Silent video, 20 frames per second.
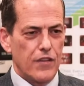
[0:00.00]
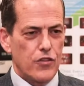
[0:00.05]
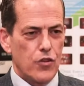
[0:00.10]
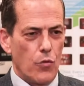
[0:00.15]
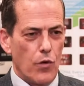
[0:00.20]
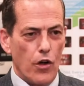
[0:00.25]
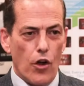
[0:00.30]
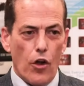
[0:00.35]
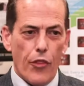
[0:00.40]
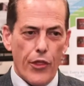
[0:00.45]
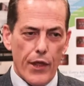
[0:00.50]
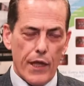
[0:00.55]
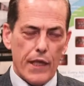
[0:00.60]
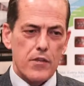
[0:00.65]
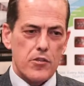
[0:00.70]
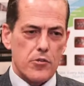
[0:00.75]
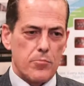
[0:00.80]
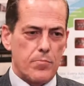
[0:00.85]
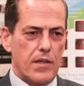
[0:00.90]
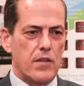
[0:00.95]
So we all think
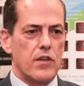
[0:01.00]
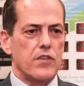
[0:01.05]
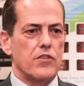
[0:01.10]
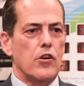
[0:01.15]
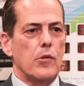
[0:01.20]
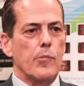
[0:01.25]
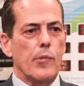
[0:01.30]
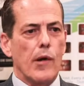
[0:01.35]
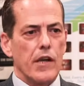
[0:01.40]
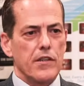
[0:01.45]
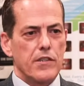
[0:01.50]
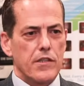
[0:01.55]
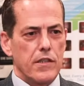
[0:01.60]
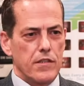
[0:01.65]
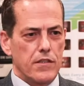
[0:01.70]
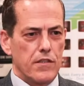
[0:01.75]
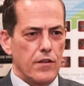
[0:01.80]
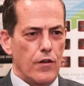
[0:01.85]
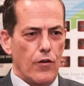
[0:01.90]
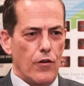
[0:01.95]
it's because our
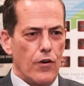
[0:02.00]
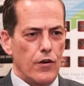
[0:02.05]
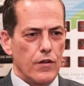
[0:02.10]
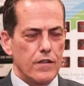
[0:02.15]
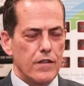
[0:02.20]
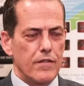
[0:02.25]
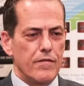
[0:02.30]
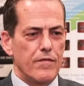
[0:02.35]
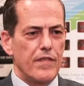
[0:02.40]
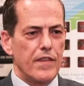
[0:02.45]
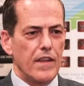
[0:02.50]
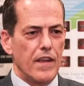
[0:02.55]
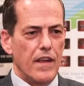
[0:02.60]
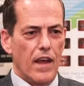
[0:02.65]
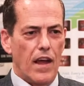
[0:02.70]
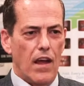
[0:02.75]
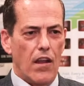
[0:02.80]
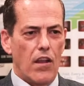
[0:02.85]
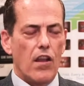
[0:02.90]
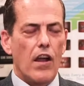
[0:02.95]
prostate's enlarged.
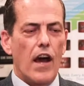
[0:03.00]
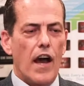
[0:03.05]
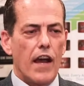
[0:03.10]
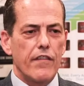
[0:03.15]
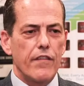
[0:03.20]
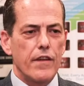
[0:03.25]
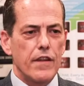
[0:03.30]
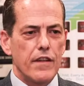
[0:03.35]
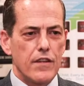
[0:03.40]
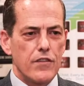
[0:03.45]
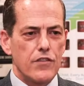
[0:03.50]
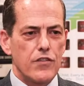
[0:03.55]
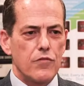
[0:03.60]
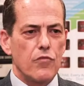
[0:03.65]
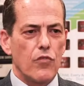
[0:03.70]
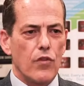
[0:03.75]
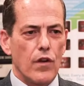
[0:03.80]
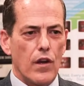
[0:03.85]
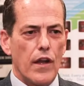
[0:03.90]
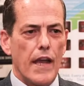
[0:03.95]
A lot of it is
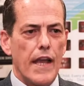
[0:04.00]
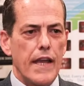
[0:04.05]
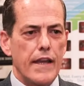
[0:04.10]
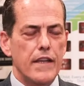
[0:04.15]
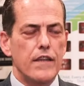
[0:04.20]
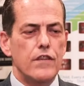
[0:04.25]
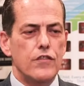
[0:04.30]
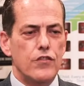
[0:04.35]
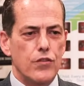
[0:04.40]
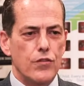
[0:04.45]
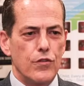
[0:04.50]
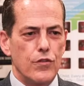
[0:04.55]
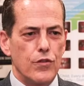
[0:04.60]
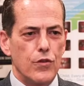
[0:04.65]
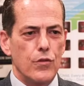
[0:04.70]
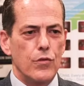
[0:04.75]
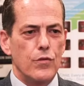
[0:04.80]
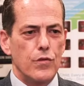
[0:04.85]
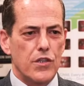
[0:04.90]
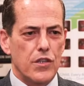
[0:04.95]
related
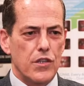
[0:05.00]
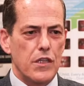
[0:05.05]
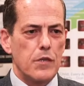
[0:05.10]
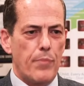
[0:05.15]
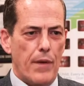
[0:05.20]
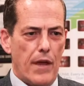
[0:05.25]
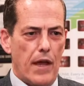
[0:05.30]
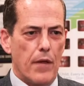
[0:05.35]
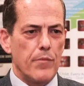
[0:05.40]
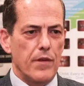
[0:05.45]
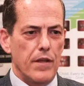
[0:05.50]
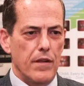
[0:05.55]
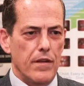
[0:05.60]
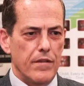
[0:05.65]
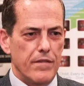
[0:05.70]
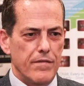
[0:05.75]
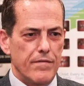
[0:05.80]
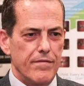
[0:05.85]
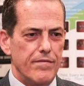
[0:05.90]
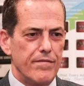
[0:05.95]
to sleep apnea.
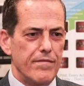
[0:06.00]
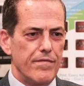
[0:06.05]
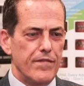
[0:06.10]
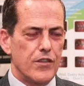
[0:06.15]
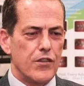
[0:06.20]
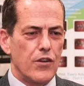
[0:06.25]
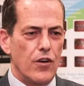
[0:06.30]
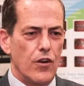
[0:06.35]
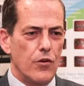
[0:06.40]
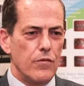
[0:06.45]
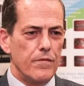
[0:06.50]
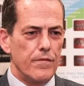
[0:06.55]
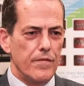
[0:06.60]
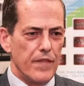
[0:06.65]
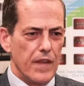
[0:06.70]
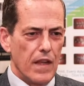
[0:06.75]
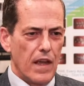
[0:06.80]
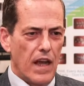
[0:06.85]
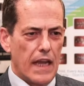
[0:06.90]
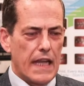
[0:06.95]
So
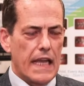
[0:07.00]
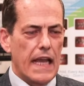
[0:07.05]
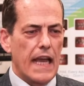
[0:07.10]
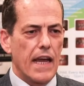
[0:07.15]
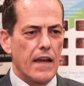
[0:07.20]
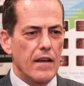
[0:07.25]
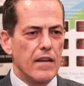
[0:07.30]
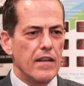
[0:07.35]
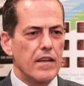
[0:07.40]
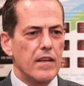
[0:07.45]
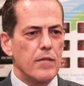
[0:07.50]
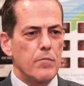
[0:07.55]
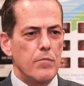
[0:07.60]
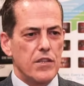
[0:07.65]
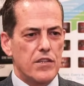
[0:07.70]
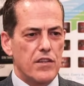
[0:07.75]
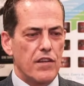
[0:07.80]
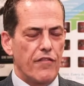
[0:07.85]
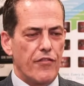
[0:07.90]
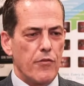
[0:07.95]
again,
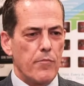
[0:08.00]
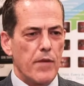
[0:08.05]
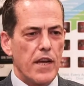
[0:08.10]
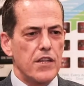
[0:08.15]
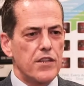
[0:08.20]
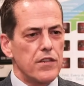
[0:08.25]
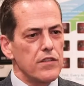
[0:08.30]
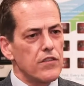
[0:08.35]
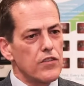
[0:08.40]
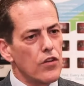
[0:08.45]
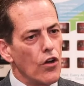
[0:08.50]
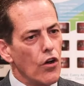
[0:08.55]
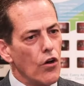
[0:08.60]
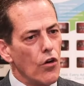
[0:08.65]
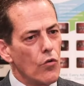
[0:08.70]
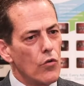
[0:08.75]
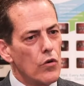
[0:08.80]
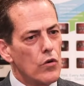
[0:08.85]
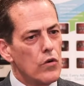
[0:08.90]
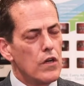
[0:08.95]
misinformation.
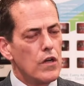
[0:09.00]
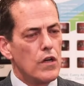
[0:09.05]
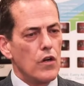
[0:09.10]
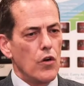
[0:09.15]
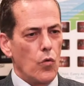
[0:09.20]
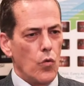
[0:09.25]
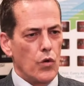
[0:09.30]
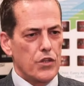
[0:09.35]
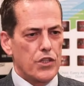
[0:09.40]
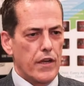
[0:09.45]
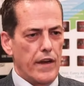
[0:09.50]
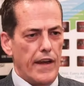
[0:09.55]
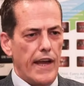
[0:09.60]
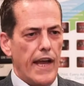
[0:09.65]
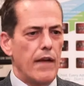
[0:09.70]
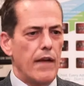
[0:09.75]
So what's going to